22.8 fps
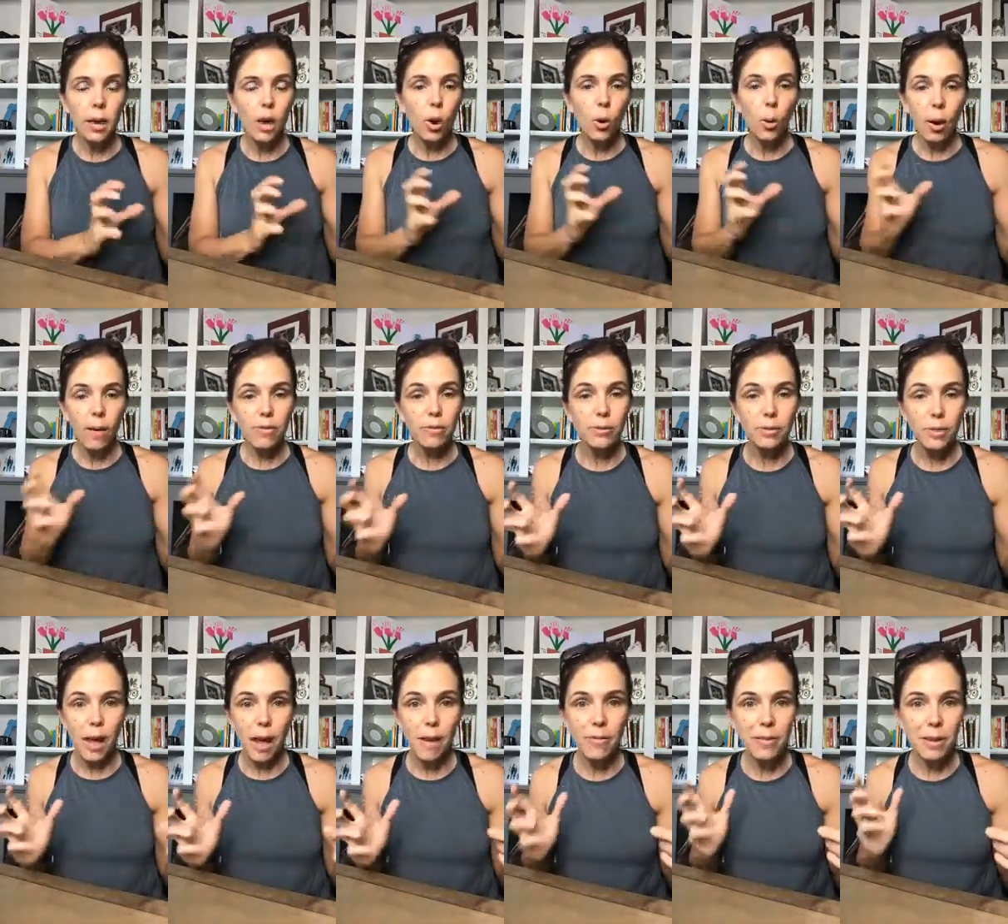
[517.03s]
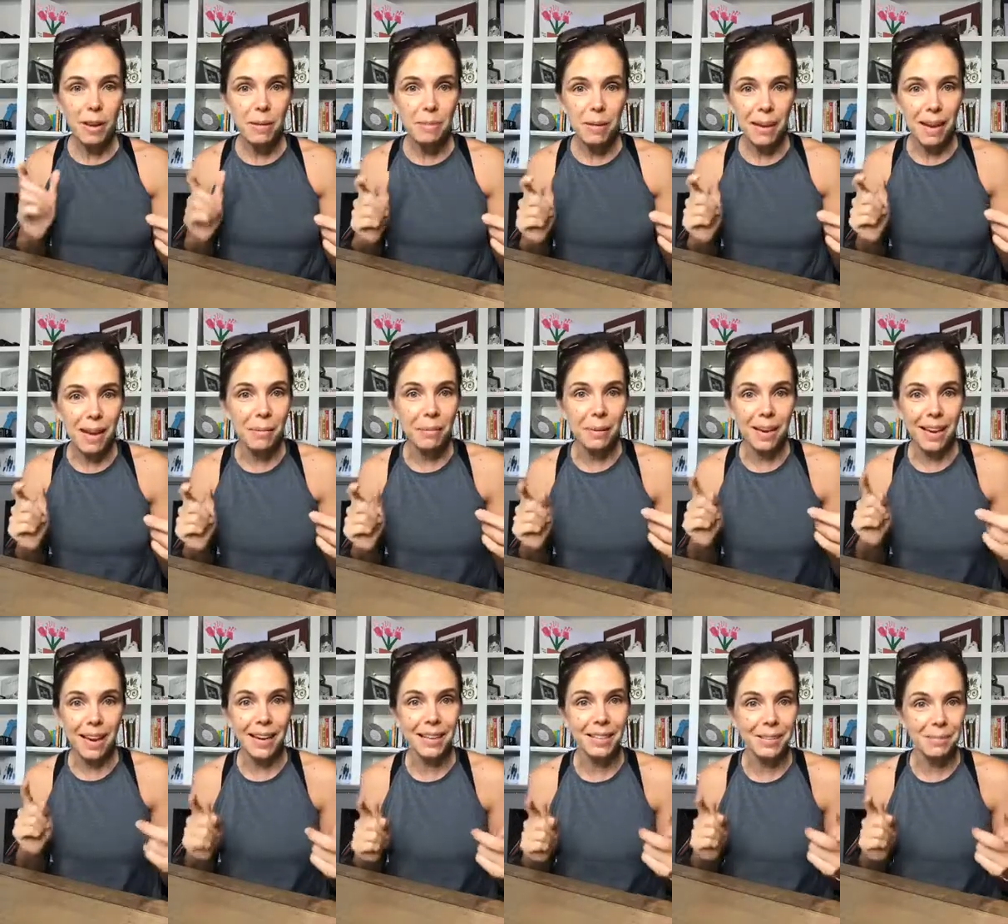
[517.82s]
Whoever's laughing at me
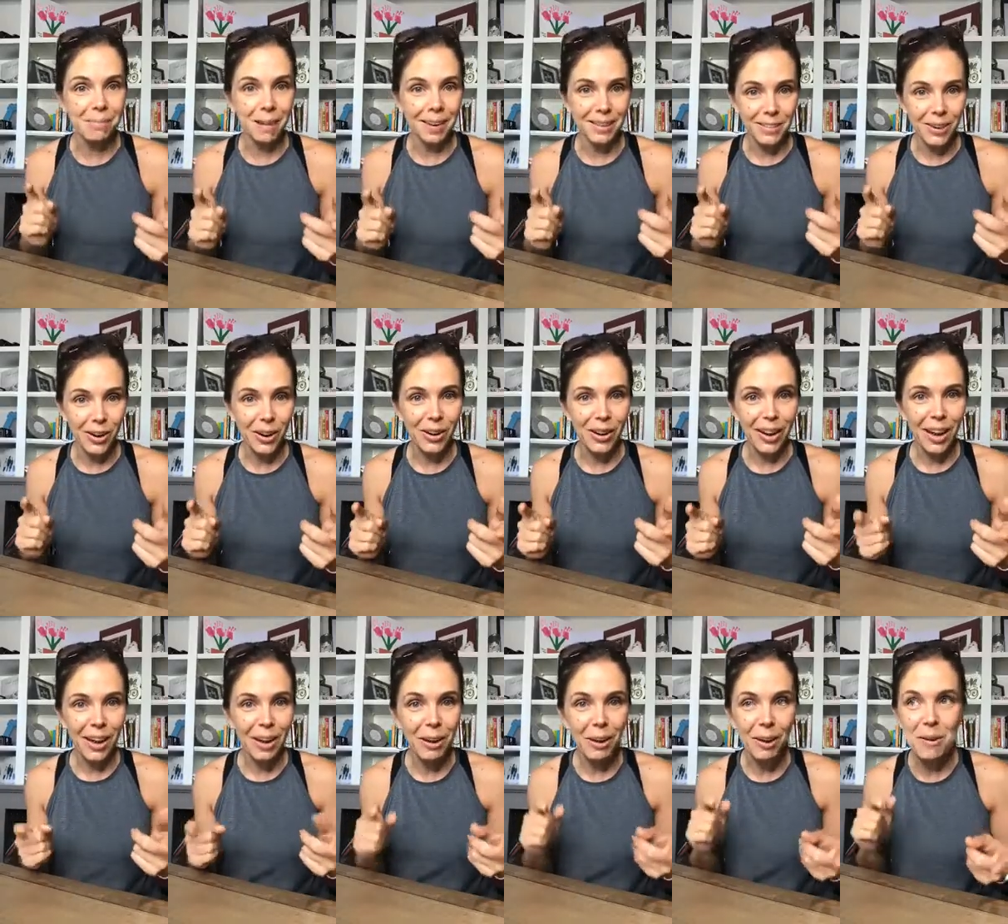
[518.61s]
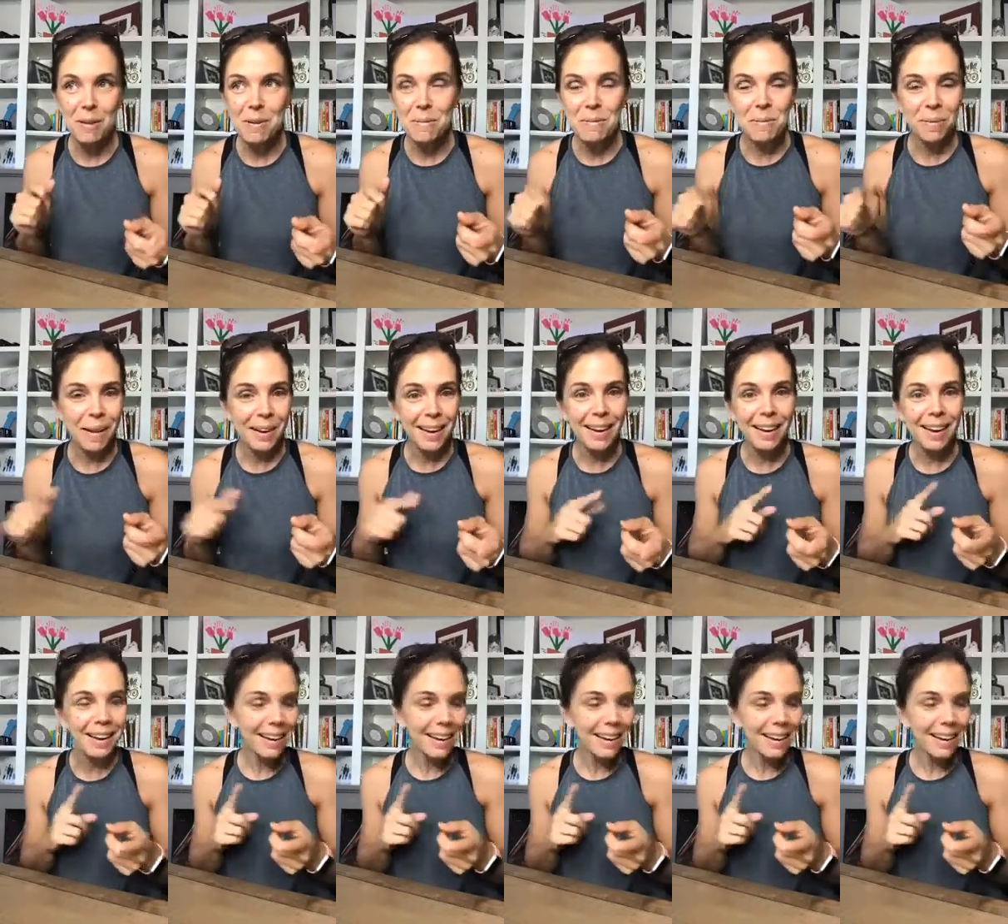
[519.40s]
because of my dog, I hope.